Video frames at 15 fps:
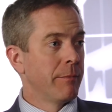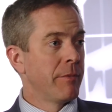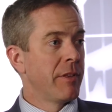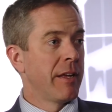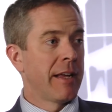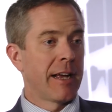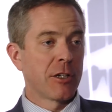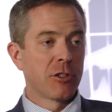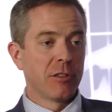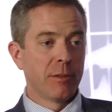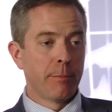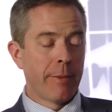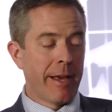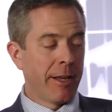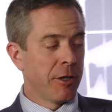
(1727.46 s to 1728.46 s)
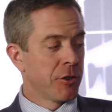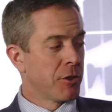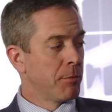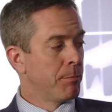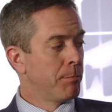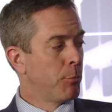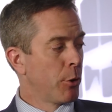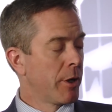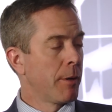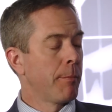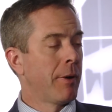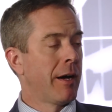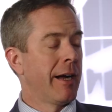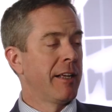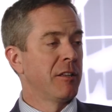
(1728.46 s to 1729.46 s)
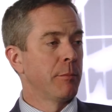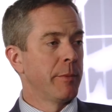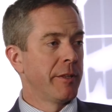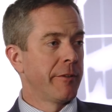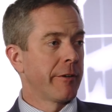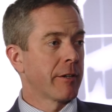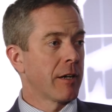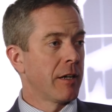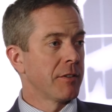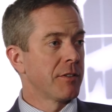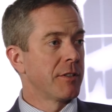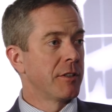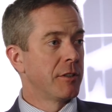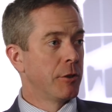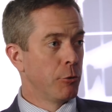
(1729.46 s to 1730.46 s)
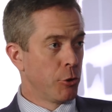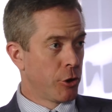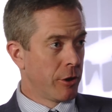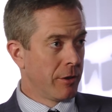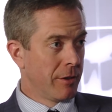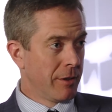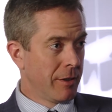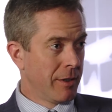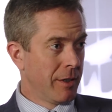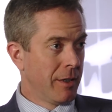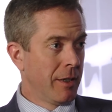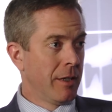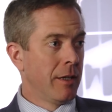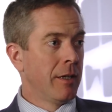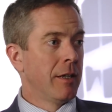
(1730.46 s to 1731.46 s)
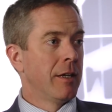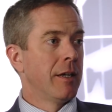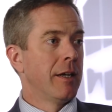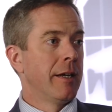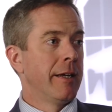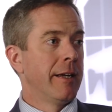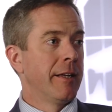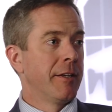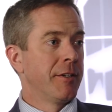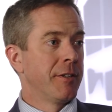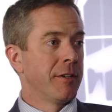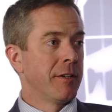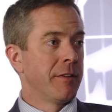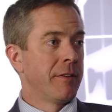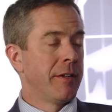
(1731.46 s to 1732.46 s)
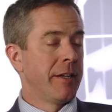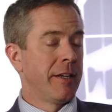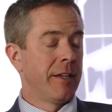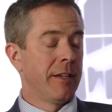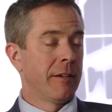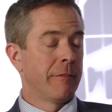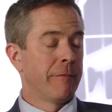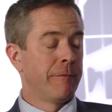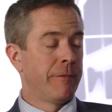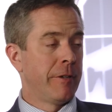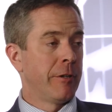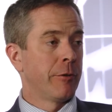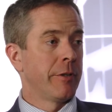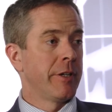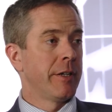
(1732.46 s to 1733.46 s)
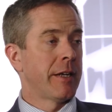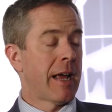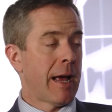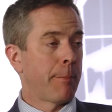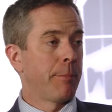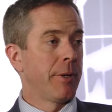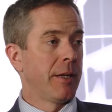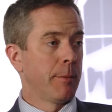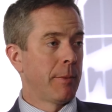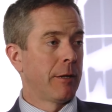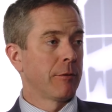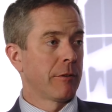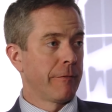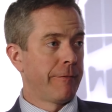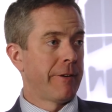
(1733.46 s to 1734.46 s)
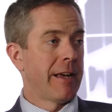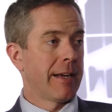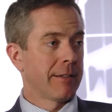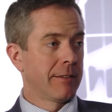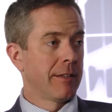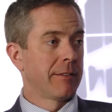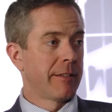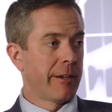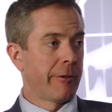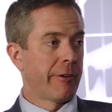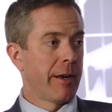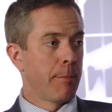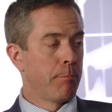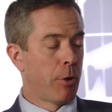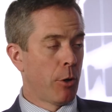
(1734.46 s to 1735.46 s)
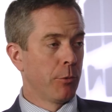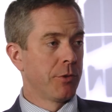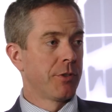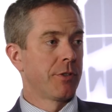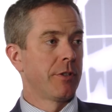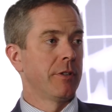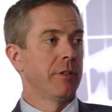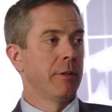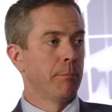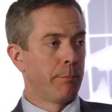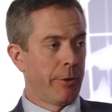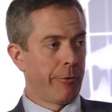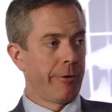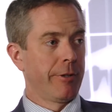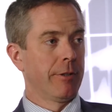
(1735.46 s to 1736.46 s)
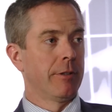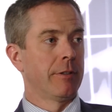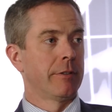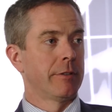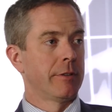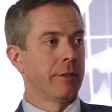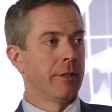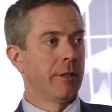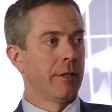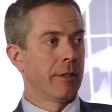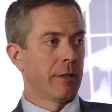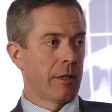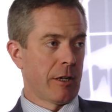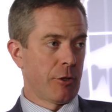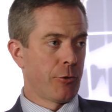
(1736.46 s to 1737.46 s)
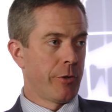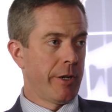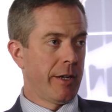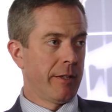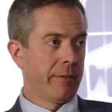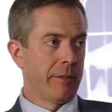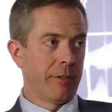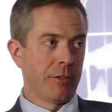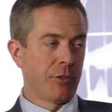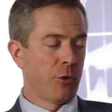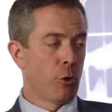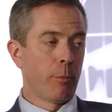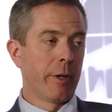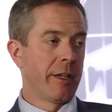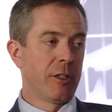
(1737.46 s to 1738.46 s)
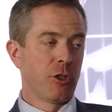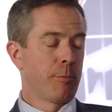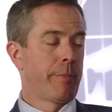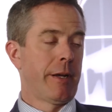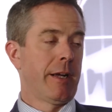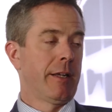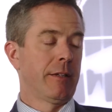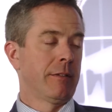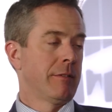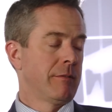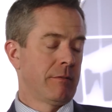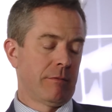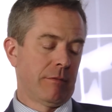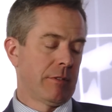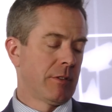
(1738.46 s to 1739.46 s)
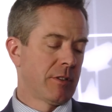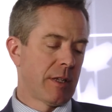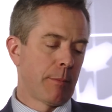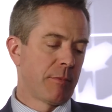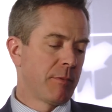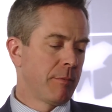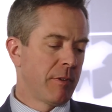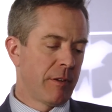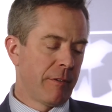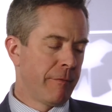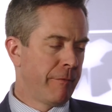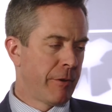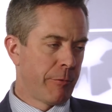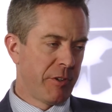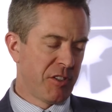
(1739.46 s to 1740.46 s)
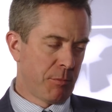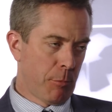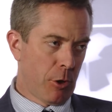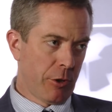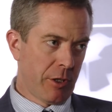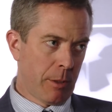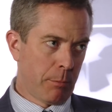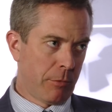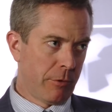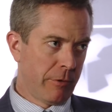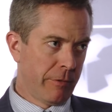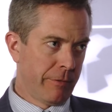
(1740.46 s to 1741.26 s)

They actually managed to put it behind them in their constitution. And they are very happy about the fact that they're a post-imperial country, and there's nobody in Japan except a very small number